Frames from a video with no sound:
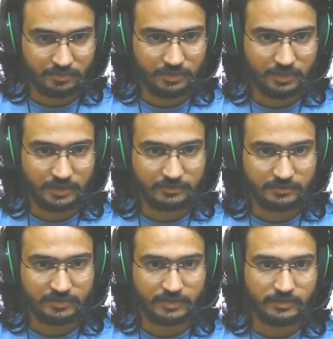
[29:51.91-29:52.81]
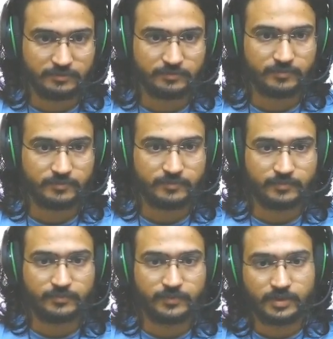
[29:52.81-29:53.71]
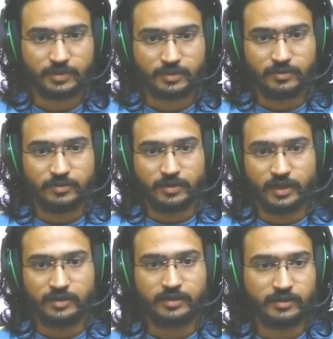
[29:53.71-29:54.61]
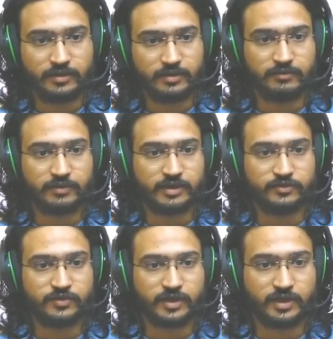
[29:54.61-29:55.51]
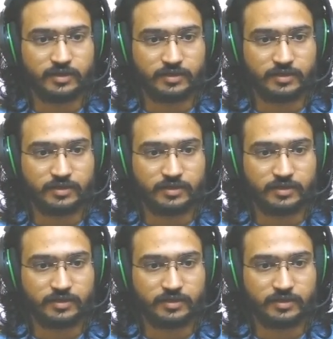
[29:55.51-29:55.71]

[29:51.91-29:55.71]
line string, and then here we can check